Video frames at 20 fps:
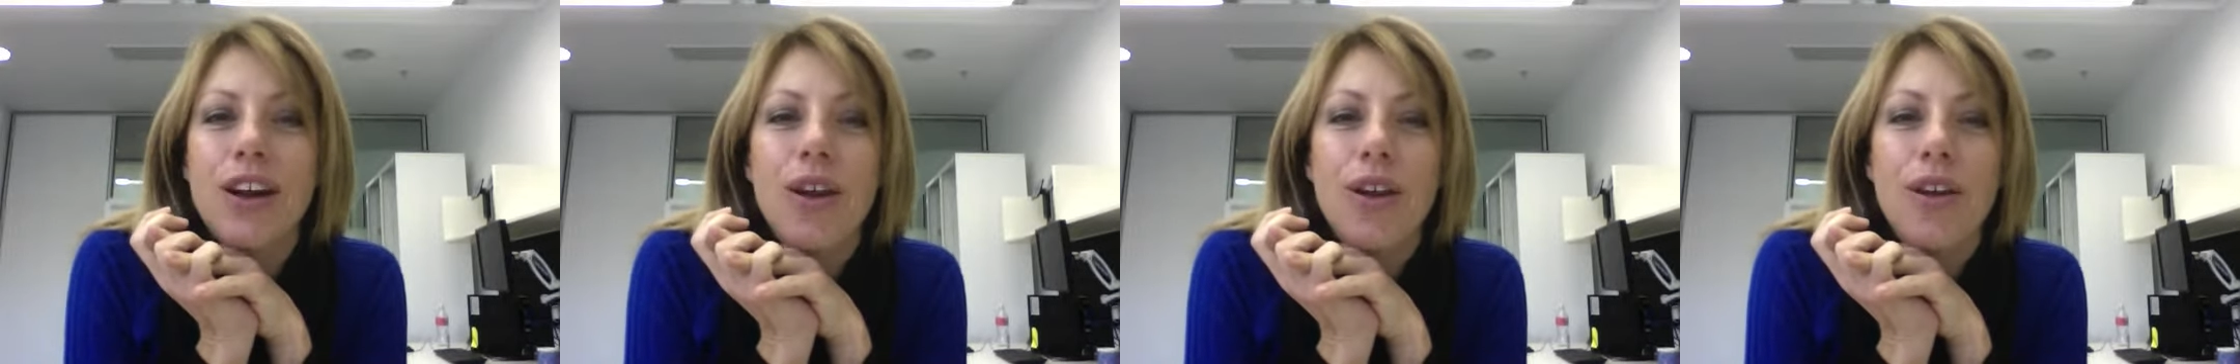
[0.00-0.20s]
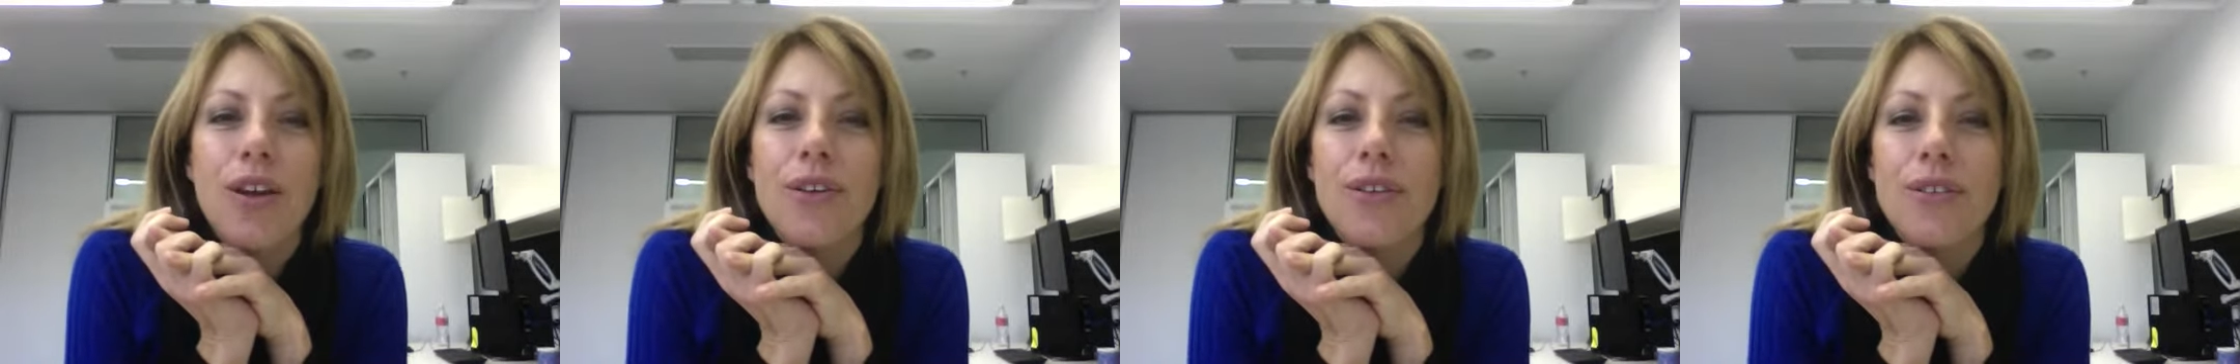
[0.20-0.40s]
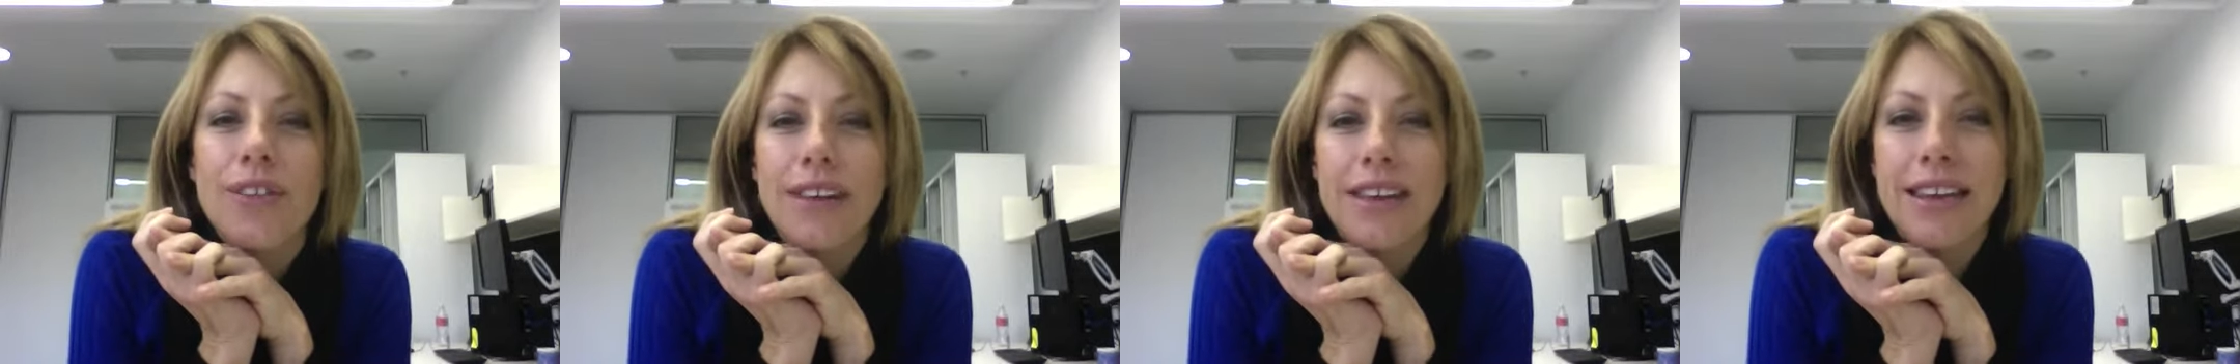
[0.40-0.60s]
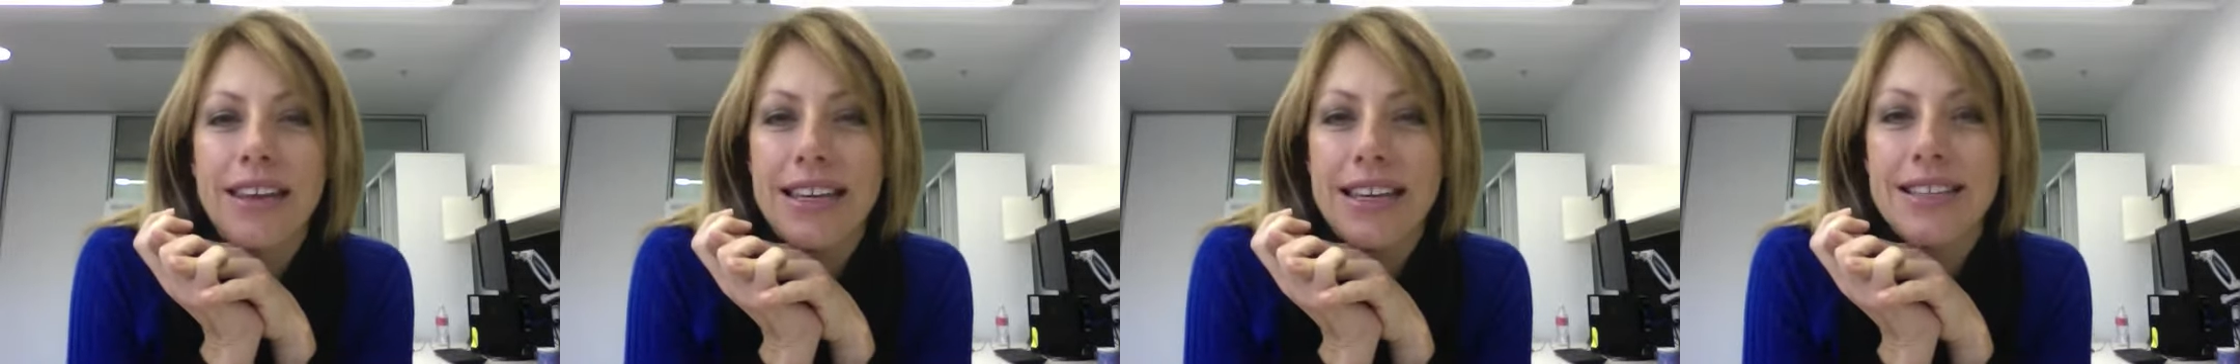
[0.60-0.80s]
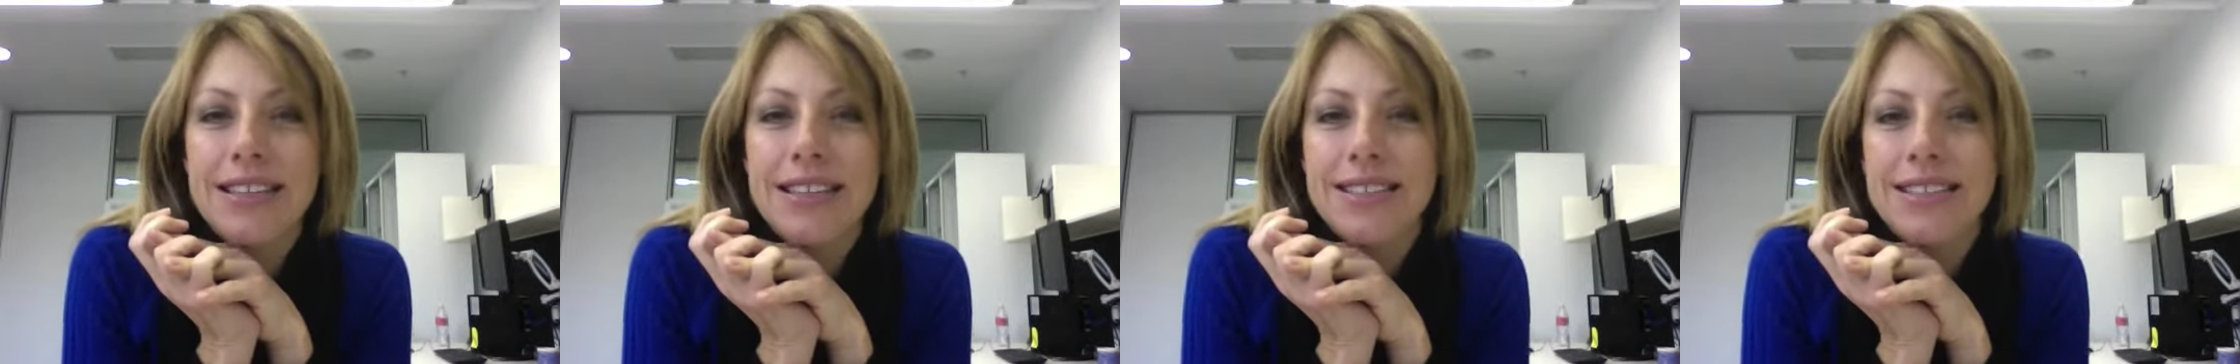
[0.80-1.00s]
clothing
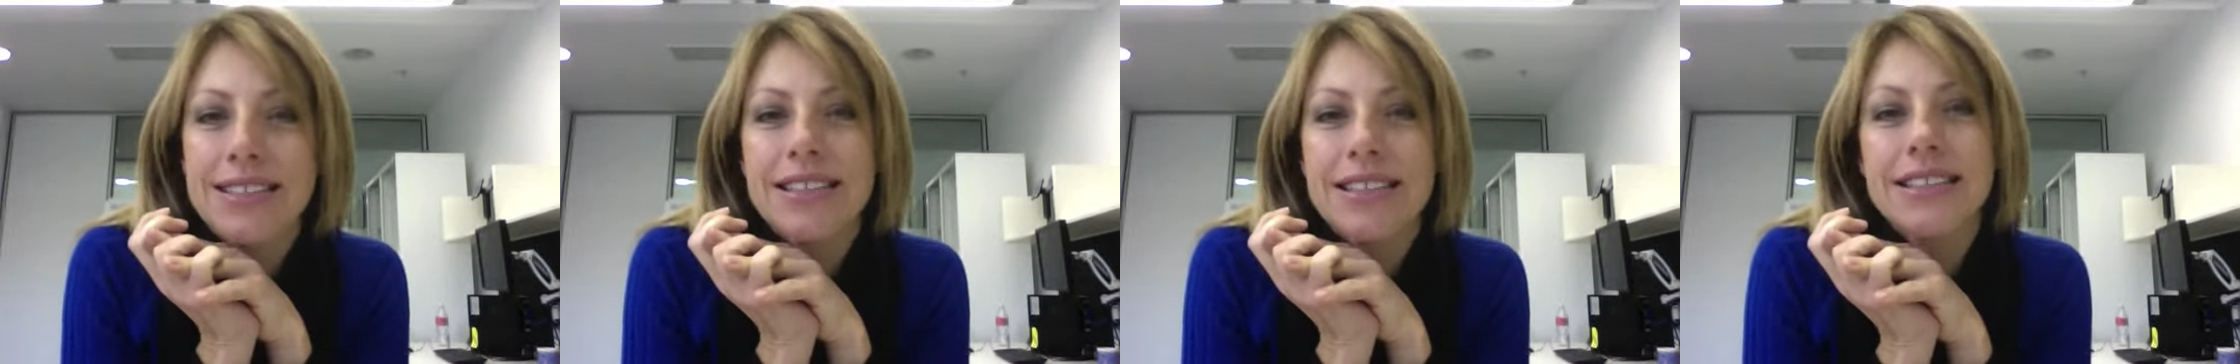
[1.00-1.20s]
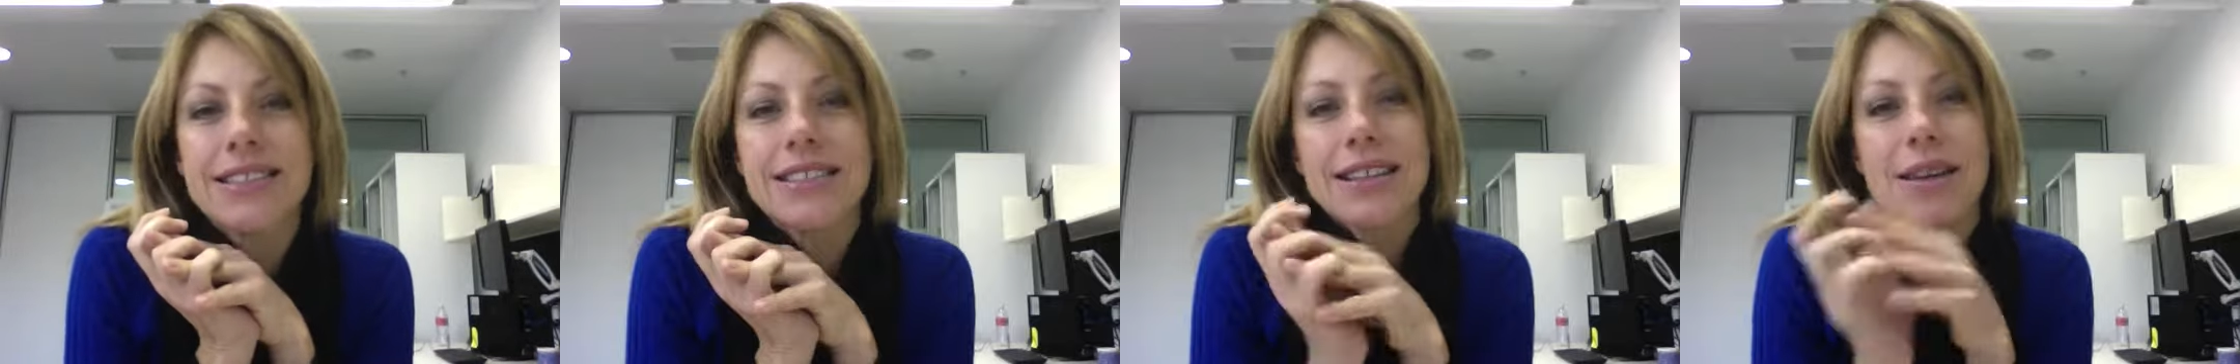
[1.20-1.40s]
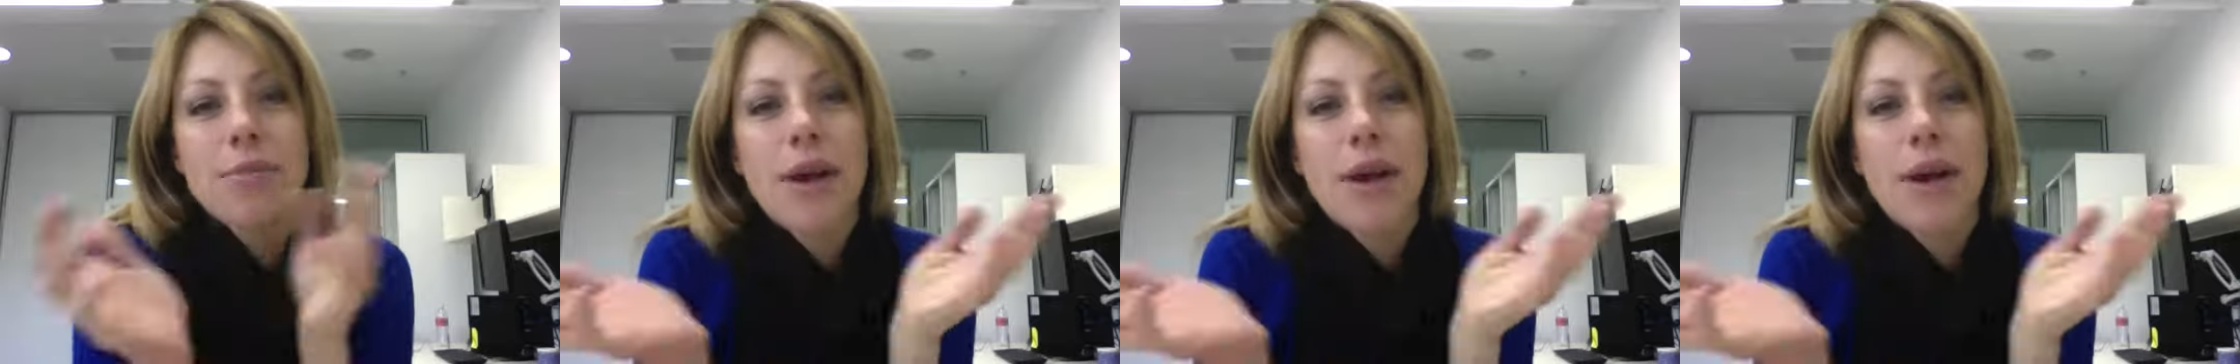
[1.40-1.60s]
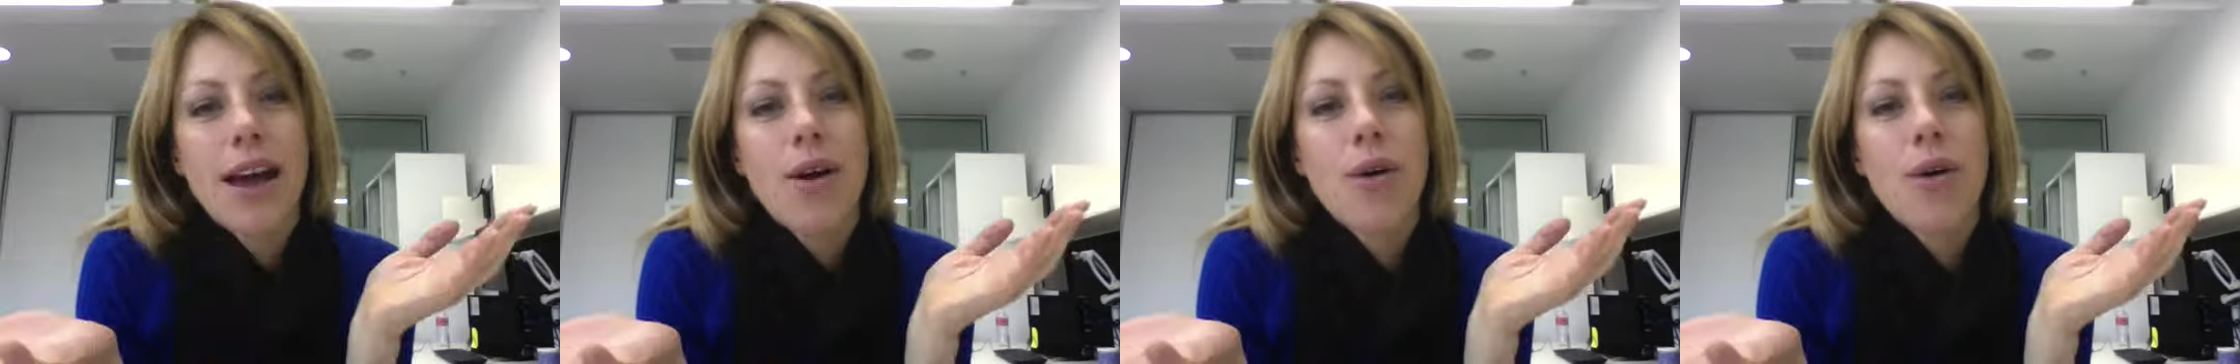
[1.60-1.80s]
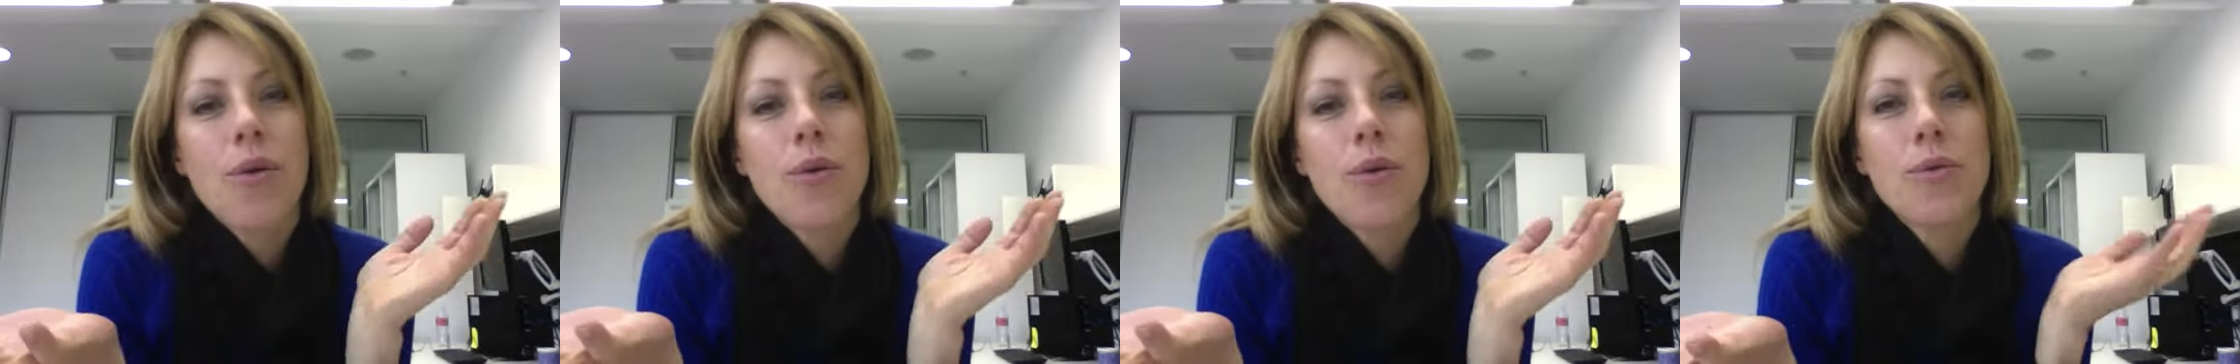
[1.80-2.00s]
is
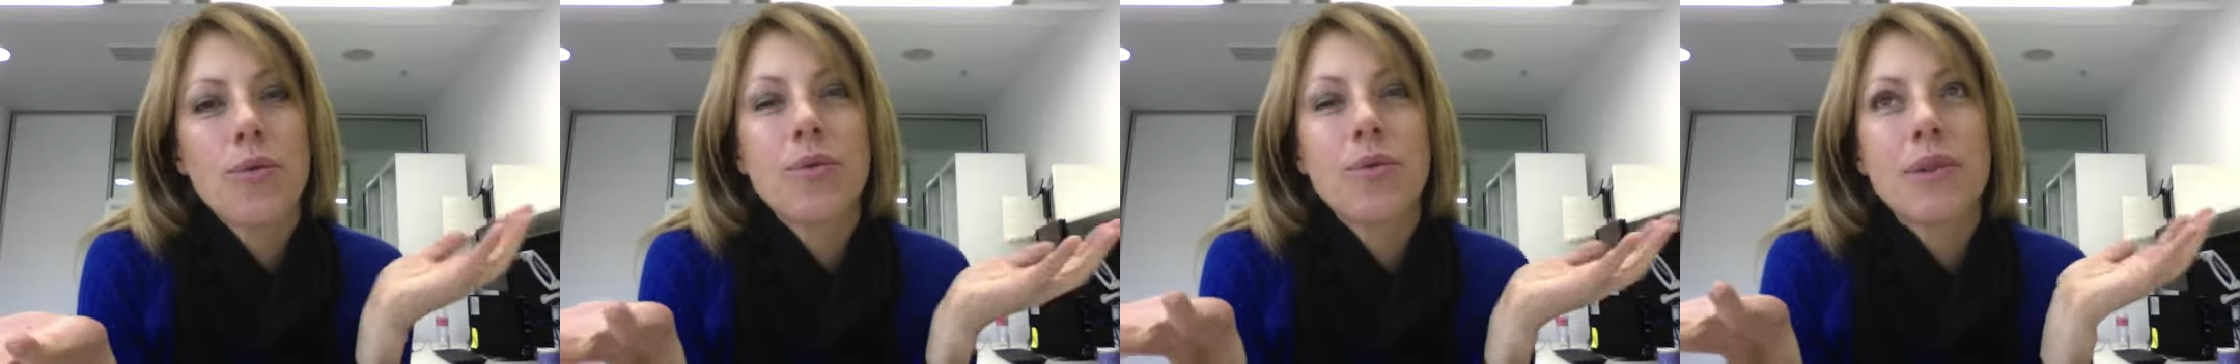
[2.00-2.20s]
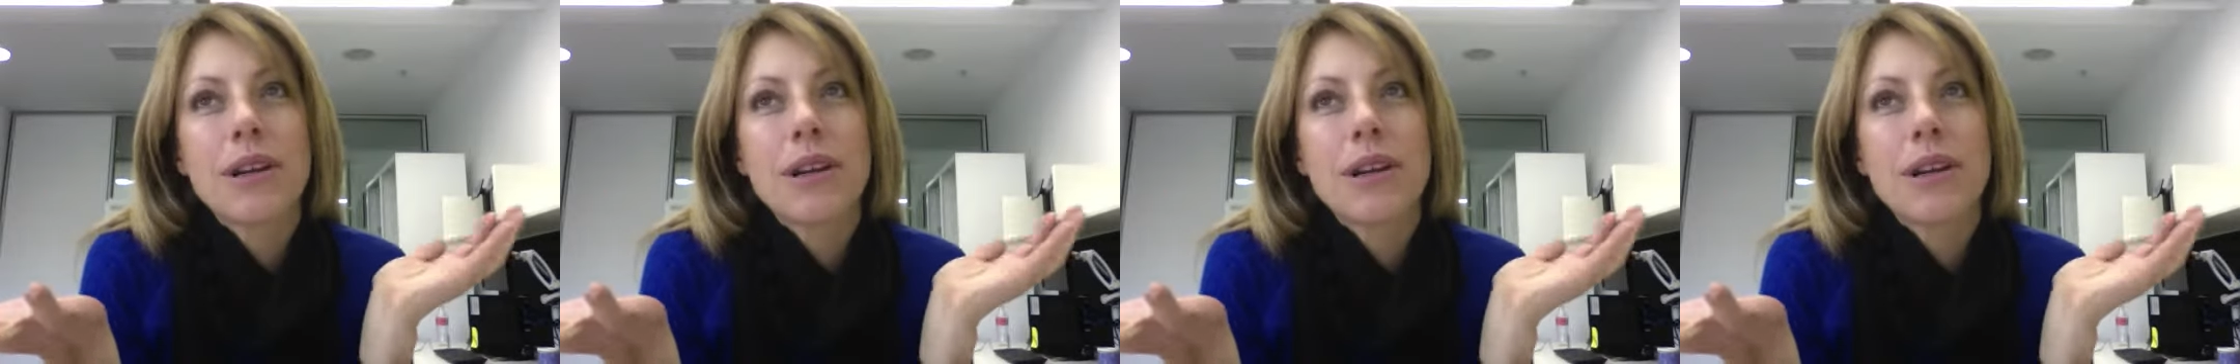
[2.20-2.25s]
somehow